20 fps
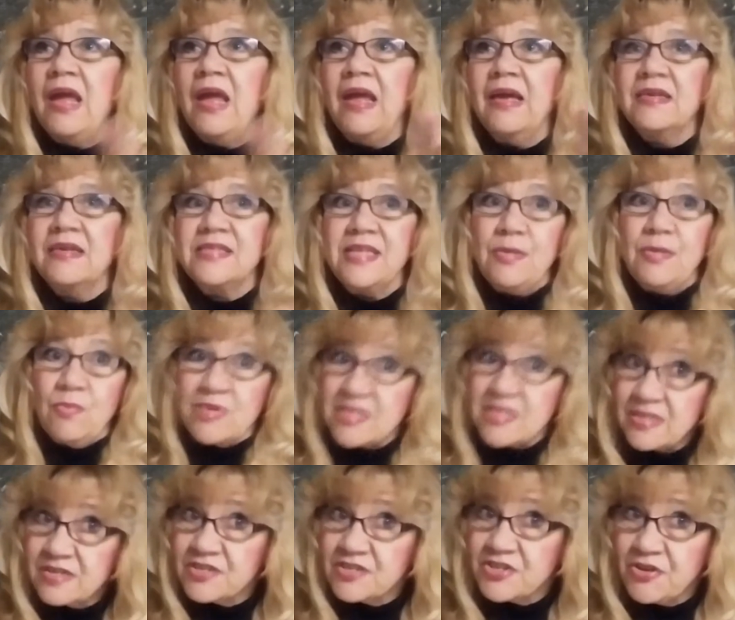And he
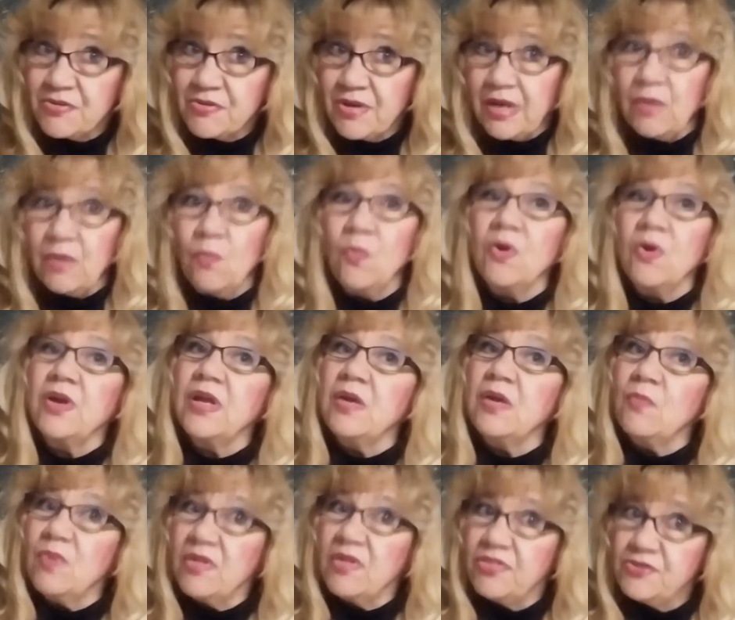was an attorney
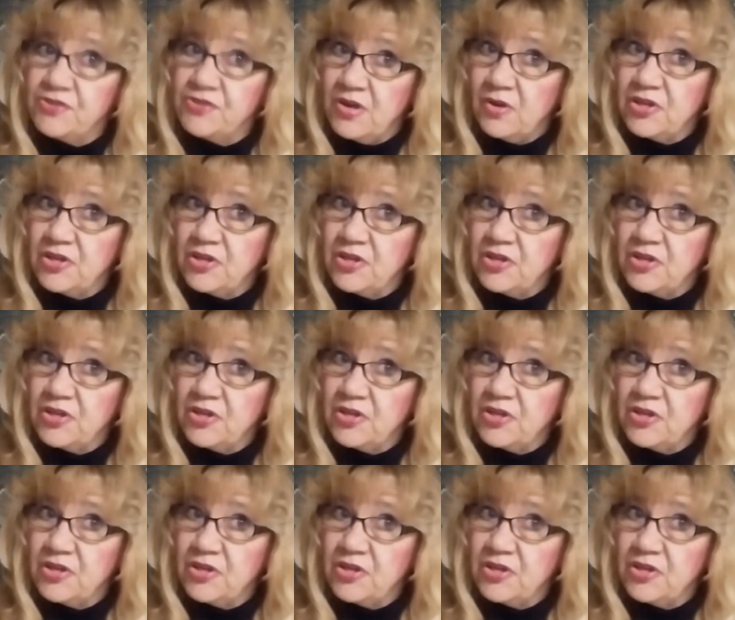working with